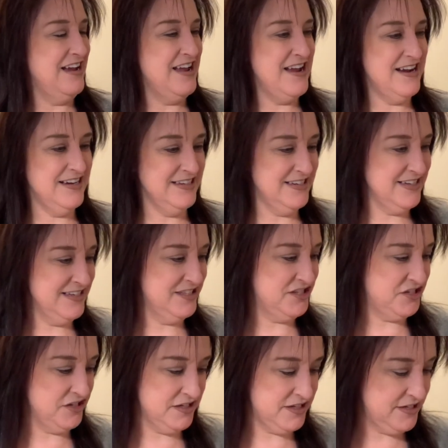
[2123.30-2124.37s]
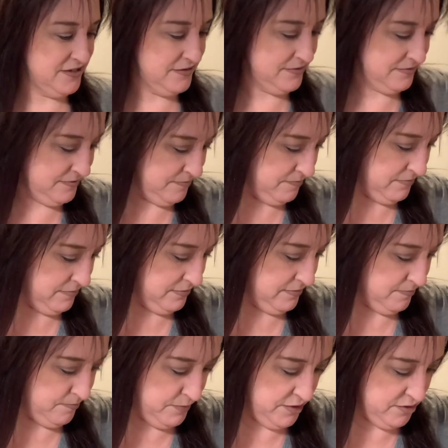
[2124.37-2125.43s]
and it's just
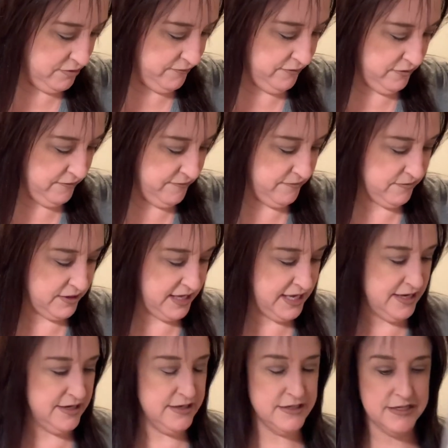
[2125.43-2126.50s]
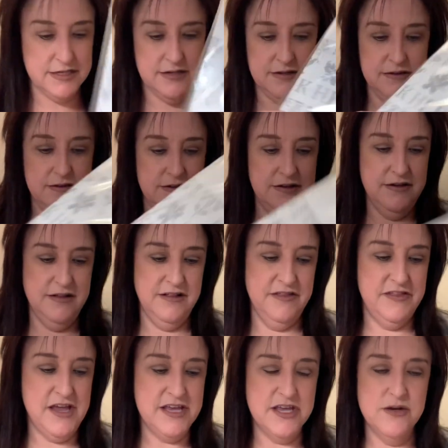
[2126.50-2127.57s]
beautiful kit.
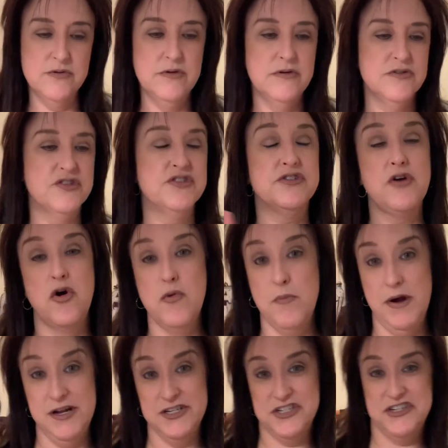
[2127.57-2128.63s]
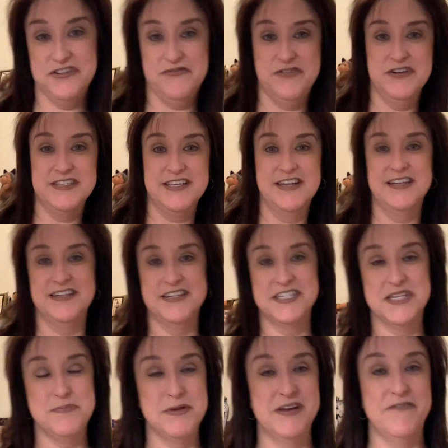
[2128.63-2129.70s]
Thank you so much for sending it
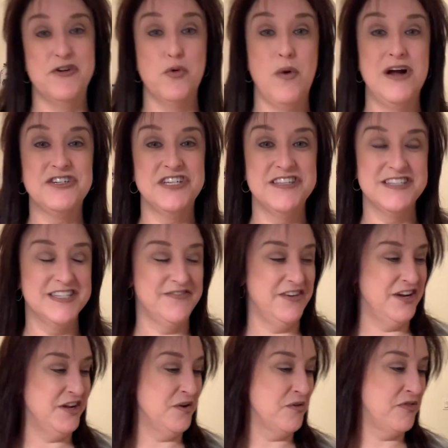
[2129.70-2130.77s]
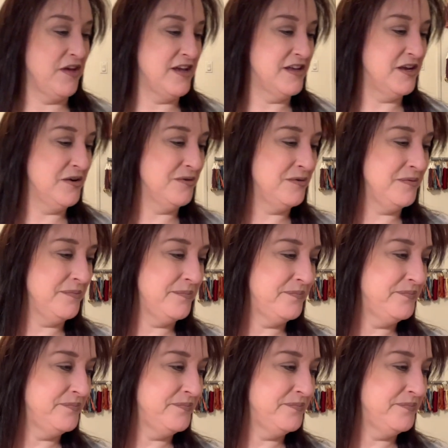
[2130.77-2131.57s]
to me. If you're watching this video, thank you.